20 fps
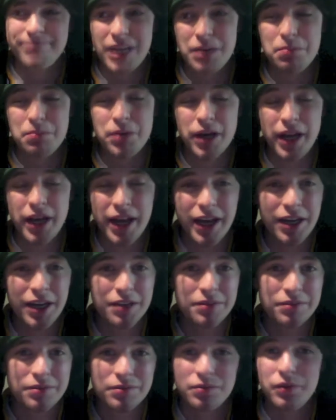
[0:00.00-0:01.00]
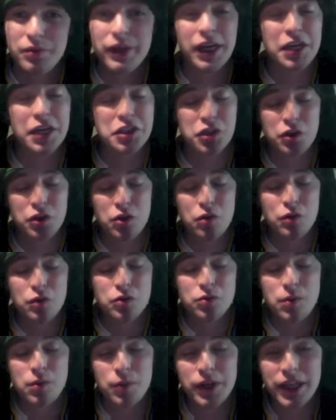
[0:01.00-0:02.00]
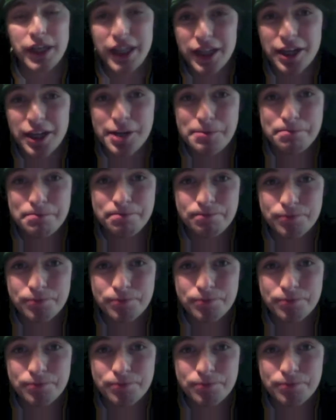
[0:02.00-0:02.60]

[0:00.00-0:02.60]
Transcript: But hey, we got turnovers when we needed them.